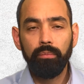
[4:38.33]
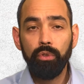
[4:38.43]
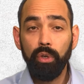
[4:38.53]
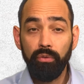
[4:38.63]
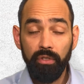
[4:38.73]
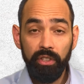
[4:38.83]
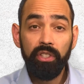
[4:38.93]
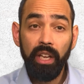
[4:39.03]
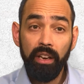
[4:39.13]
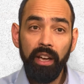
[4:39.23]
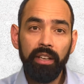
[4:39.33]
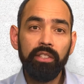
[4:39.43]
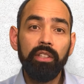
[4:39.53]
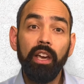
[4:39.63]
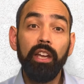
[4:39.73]
So if this
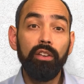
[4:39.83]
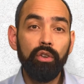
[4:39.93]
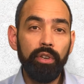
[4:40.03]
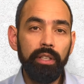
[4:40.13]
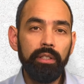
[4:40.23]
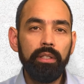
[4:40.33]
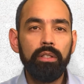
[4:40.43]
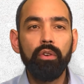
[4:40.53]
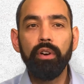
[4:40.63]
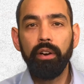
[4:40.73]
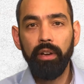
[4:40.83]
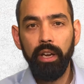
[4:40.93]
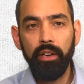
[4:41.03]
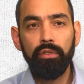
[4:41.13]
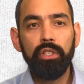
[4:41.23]
index increases, your
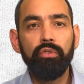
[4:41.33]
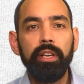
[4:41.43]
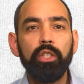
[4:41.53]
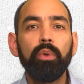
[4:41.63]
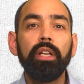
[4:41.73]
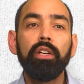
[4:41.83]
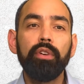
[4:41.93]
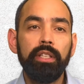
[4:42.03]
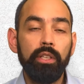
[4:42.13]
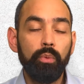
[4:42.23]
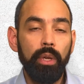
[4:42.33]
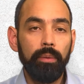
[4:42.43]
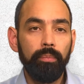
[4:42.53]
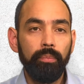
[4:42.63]
interest rates will increase as well.